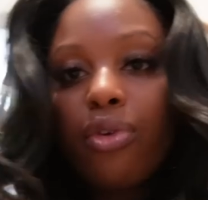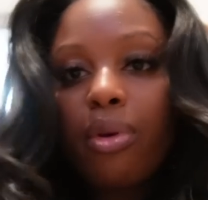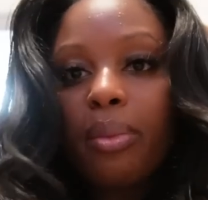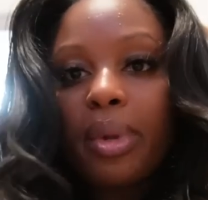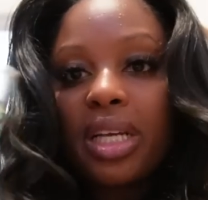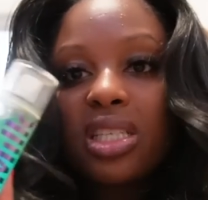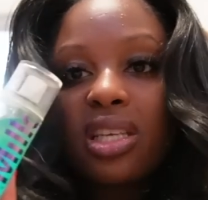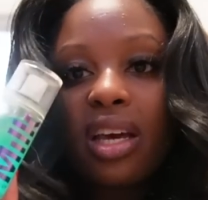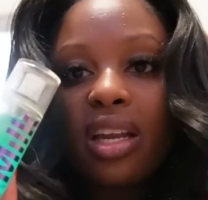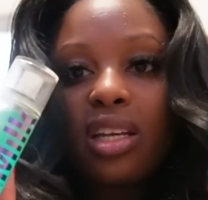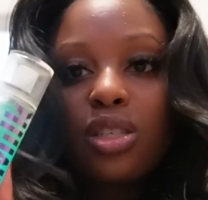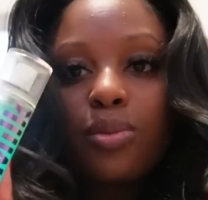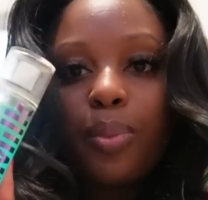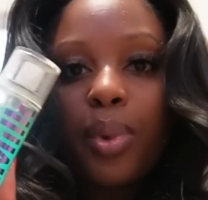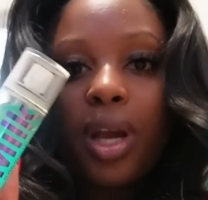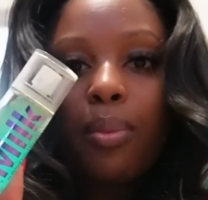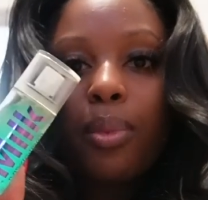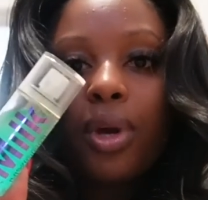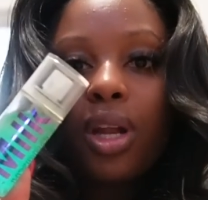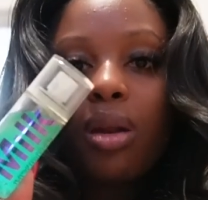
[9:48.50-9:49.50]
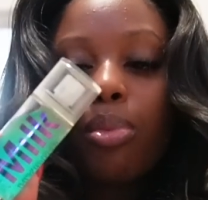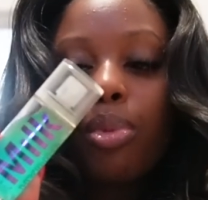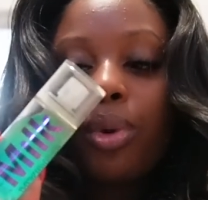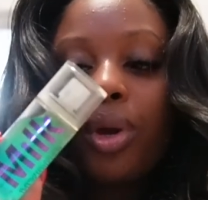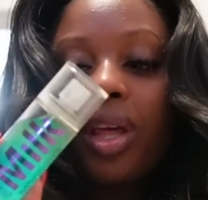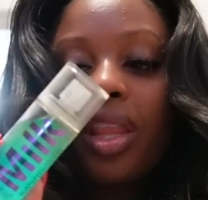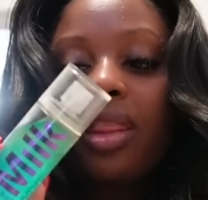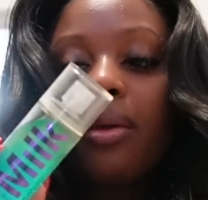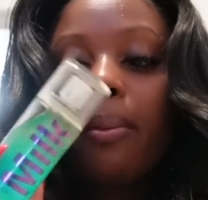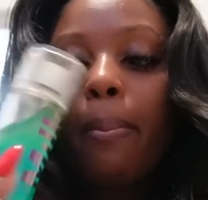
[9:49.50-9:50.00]
For my setting spray, I'm gonna
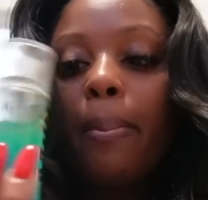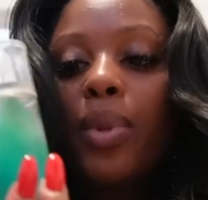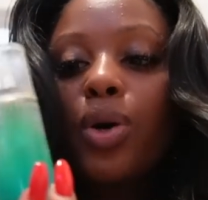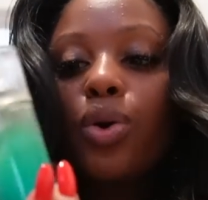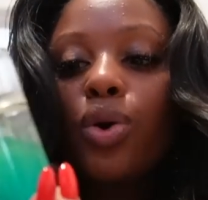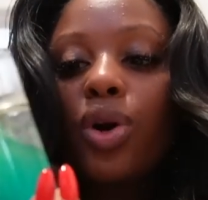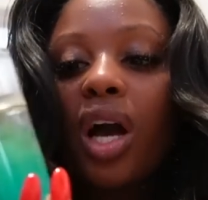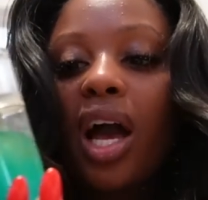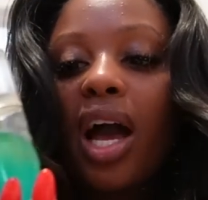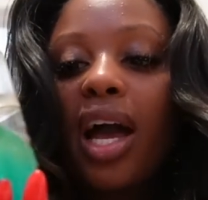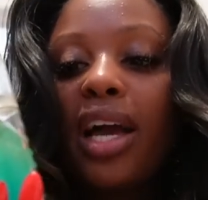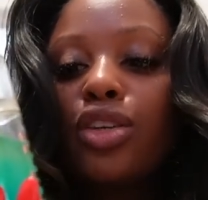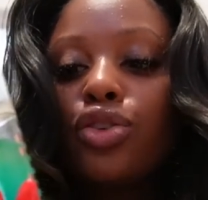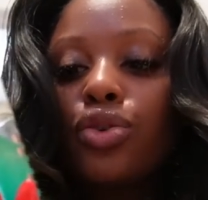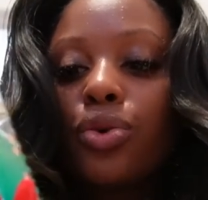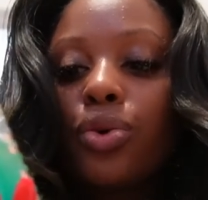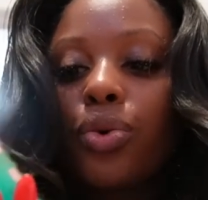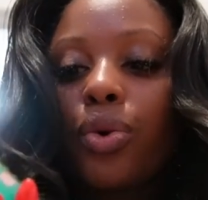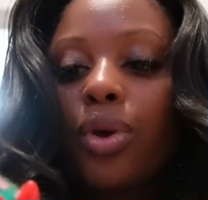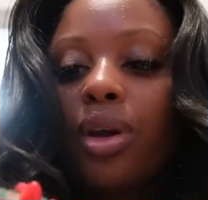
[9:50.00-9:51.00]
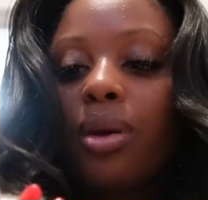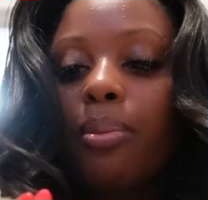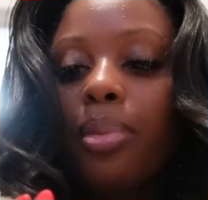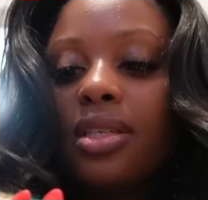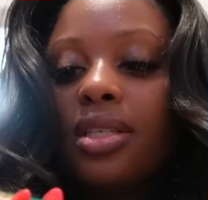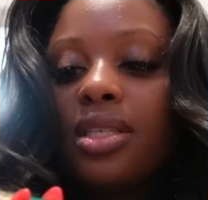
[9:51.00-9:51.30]
bring the Milk Hydro Grip